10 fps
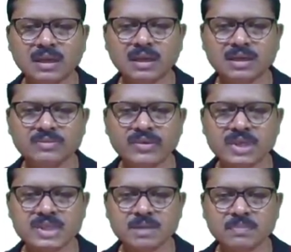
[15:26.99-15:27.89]
Again
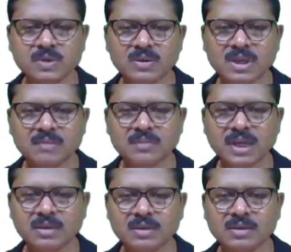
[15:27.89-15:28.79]
fresh sample will come
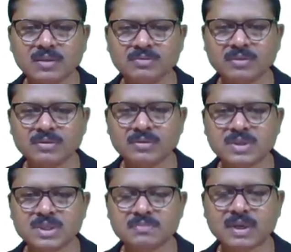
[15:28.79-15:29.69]
here, it will flow through
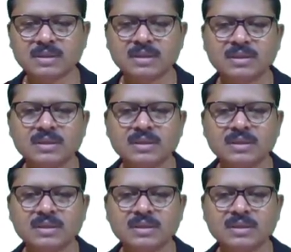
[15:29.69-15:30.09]
this path.